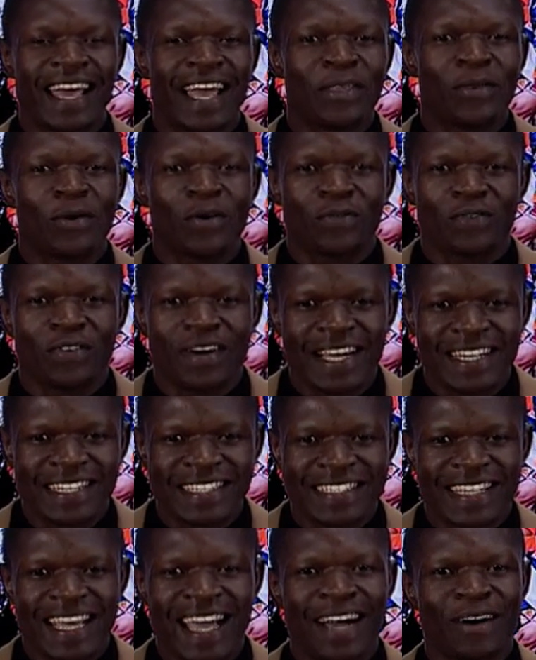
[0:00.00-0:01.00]
your
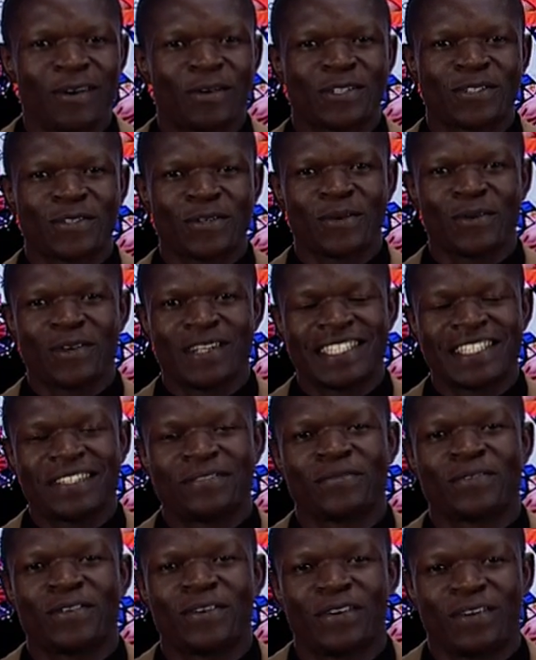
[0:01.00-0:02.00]
fans are also watching
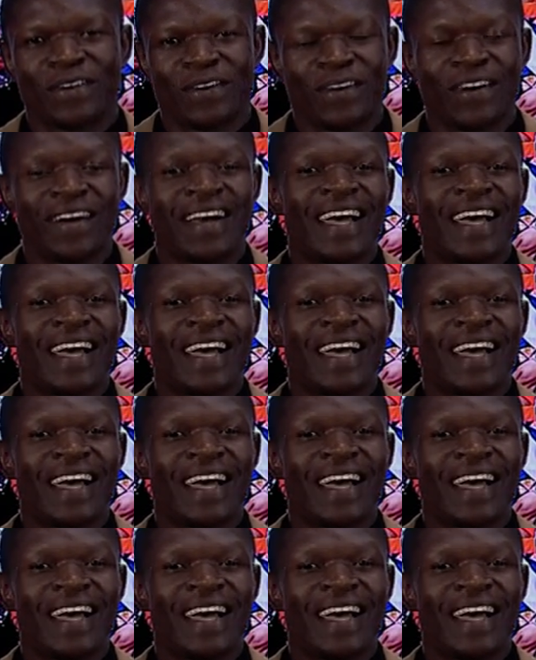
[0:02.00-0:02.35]
for.